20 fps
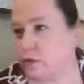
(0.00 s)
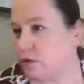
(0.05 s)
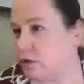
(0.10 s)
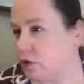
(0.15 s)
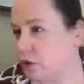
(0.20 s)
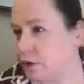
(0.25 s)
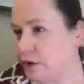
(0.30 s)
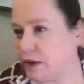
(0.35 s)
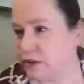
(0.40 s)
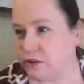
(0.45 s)

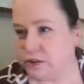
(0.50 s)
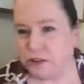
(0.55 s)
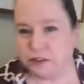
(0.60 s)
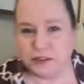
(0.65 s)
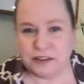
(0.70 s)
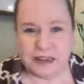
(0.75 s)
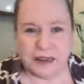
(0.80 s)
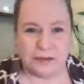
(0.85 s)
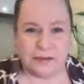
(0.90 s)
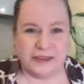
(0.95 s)
Turn around 2
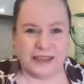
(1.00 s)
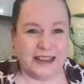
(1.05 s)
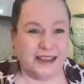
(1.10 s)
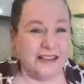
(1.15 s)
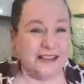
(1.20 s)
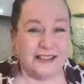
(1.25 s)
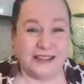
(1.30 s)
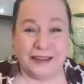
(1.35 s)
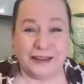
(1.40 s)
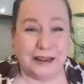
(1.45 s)
steps.
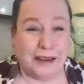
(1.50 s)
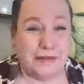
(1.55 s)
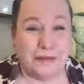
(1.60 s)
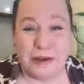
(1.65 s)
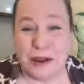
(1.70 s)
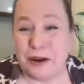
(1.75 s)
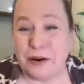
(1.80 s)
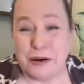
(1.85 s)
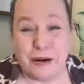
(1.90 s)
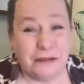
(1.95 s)
I
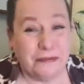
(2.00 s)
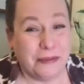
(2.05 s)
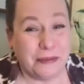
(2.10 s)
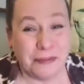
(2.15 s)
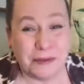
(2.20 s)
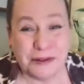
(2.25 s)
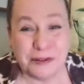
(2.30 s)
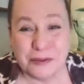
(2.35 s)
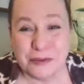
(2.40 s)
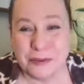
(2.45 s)
don't have that
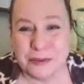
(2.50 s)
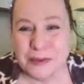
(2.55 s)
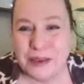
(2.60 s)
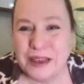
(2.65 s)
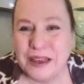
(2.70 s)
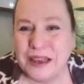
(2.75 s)
much room.